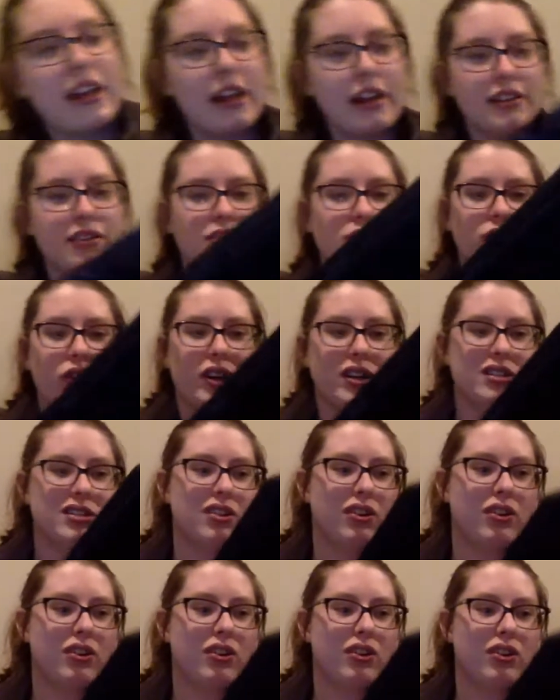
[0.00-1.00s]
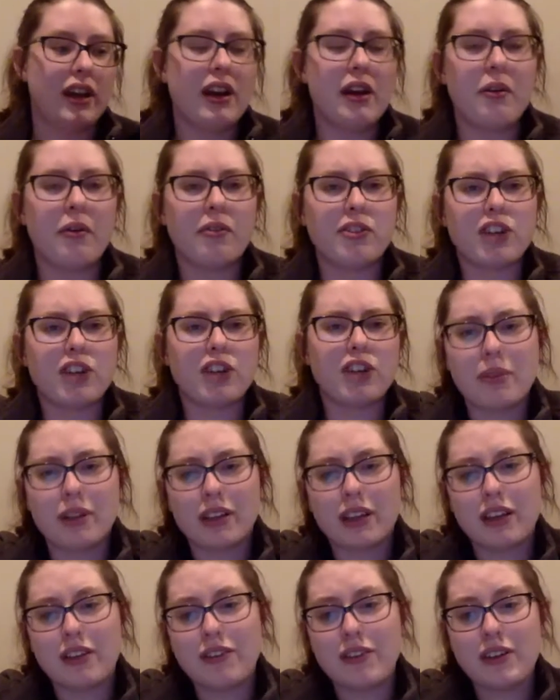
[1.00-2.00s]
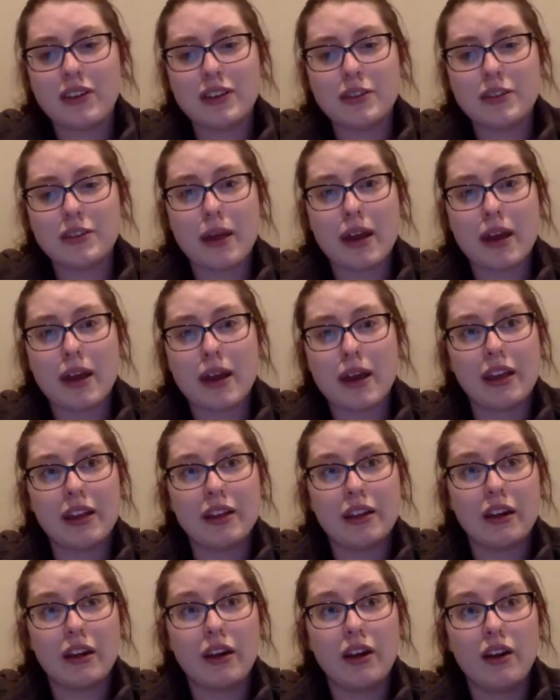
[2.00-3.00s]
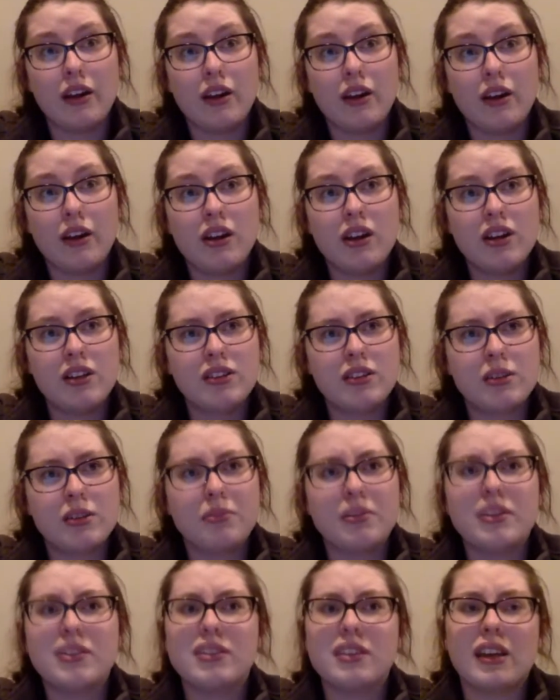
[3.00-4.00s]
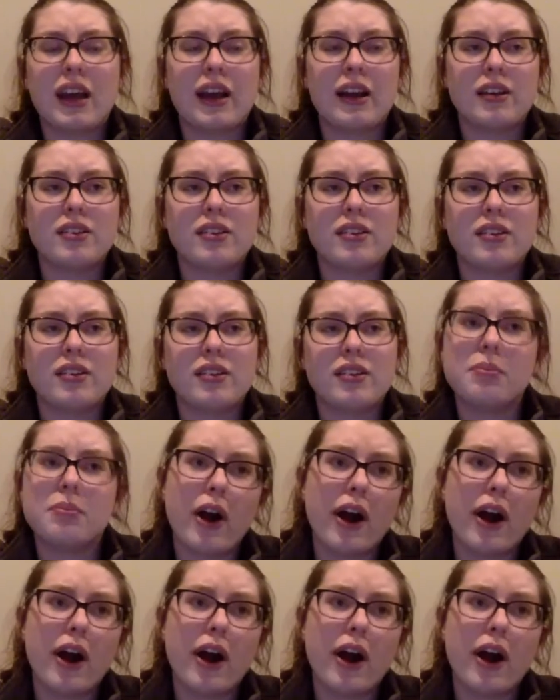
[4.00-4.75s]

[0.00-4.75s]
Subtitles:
has Greg Sulkin, which I believe he's been in some Disney XD